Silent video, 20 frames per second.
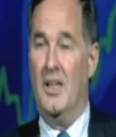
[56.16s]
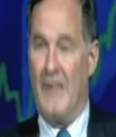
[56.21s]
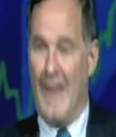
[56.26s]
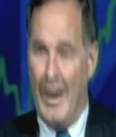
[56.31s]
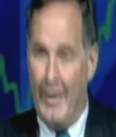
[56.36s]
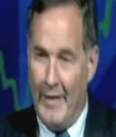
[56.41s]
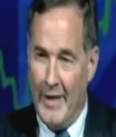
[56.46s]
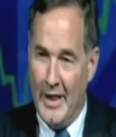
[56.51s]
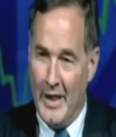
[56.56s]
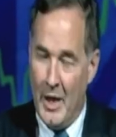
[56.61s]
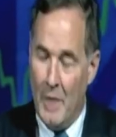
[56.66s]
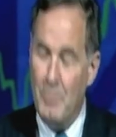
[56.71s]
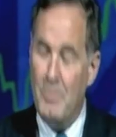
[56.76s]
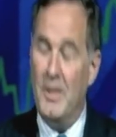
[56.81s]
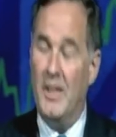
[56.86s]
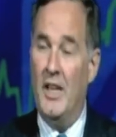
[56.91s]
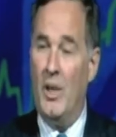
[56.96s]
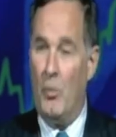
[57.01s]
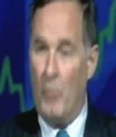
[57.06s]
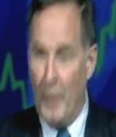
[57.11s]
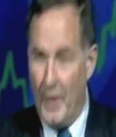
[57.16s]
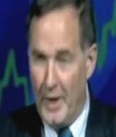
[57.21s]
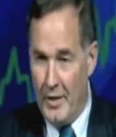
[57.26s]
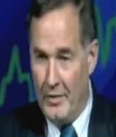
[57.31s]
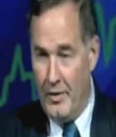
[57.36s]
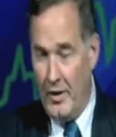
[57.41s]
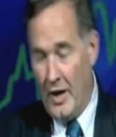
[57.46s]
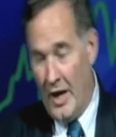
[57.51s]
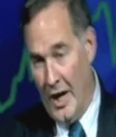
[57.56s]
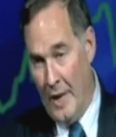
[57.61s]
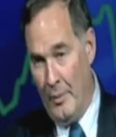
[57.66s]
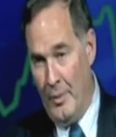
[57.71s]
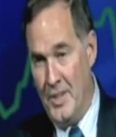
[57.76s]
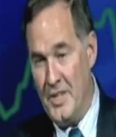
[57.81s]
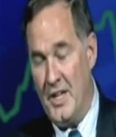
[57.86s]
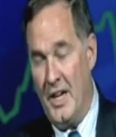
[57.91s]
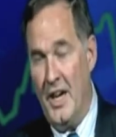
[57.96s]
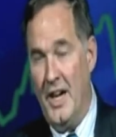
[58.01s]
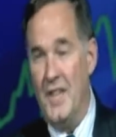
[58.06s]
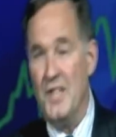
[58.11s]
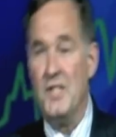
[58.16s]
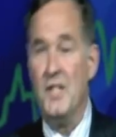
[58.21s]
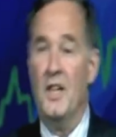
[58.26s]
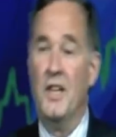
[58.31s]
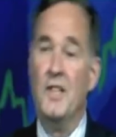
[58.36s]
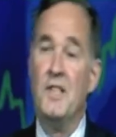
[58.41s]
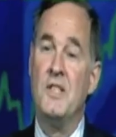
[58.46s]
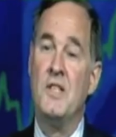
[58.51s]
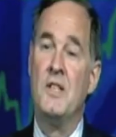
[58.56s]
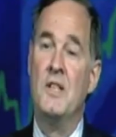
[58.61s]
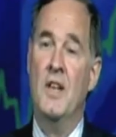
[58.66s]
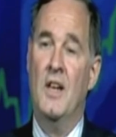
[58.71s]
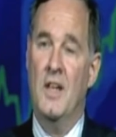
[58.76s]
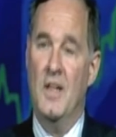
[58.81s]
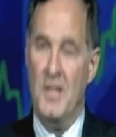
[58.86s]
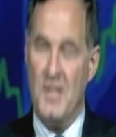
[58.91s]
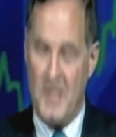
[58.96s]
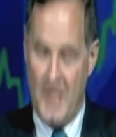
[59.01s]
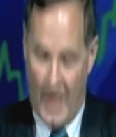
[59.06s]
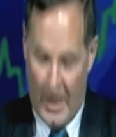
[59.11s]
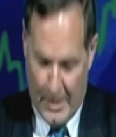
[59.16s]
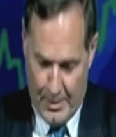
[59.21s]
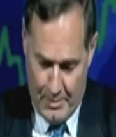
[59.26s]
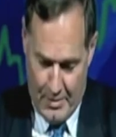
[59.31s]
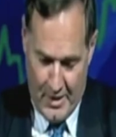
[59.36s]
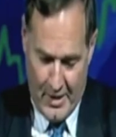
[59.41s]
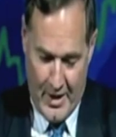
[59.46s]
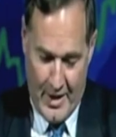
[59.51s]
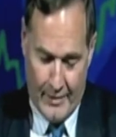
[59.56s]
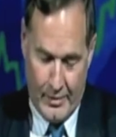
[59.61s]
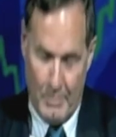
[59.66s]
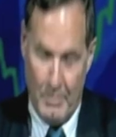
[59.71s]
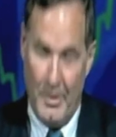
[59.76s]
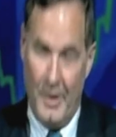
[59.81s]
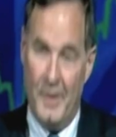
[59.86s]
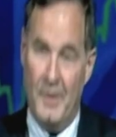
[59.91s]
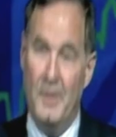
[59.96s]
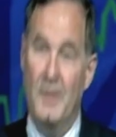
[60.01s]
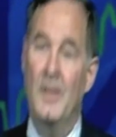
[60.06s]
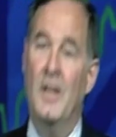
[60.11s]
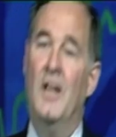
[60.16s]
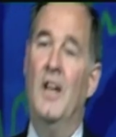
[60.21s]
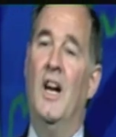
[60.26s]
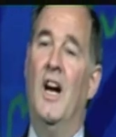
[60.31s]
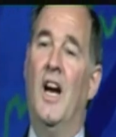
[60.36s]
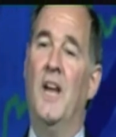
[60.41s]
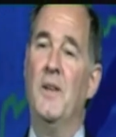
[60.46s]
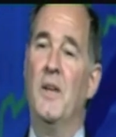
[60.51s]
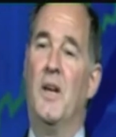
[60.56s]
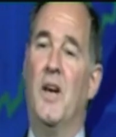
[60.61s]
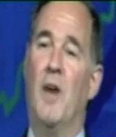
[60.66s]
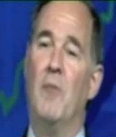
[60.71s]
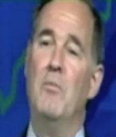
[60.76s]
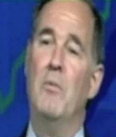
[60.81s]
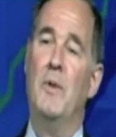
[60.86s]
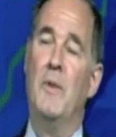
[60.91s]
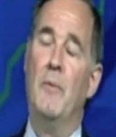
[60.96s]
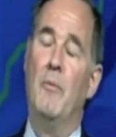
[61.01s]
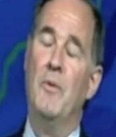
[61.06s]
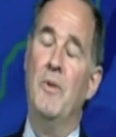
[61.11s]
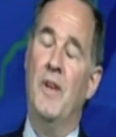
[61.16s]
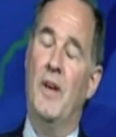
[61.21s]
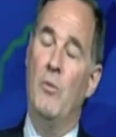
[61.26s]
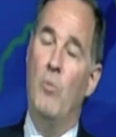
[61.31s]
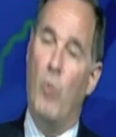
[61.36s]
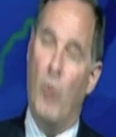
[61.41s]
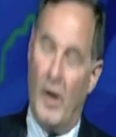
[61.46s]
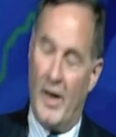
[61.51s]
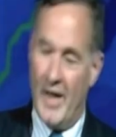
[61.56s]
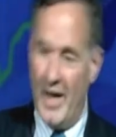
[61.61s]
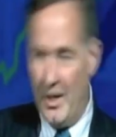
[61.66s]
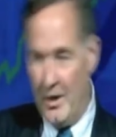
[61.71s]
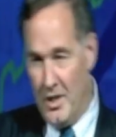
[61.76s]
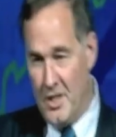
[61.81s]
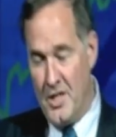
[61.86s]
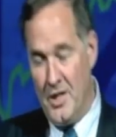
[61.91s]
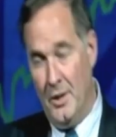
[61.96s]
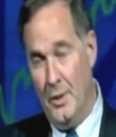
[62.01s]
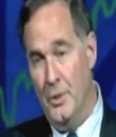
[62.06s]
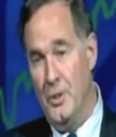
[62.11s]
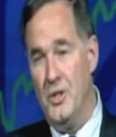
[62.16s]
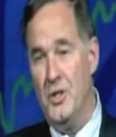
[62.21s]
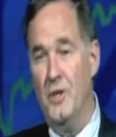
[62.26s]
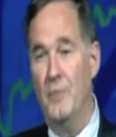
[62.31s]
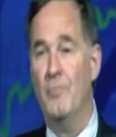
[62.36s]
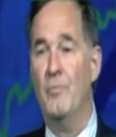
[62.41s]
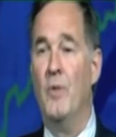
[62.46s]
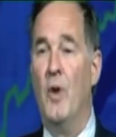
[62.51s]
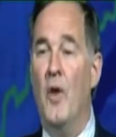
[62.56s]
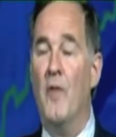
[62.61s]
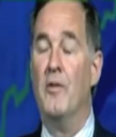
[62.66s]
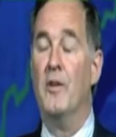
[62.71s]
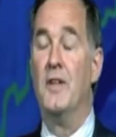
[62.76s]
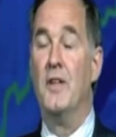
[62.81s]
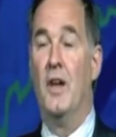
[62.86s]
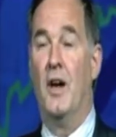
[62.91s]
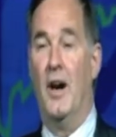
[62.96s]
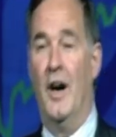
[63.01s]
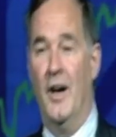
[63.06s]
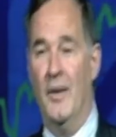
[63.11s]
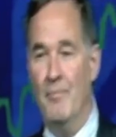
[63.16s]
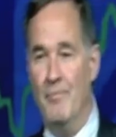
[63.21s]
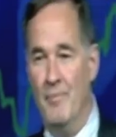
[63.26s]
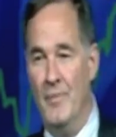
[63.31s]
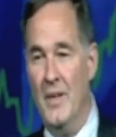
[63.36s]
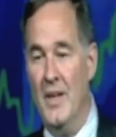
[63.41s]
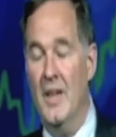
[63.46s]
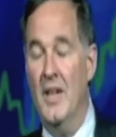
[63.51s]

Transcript: allowing them to get rid of high risk assets, sell them to the government, and the government would then work out a solution over time.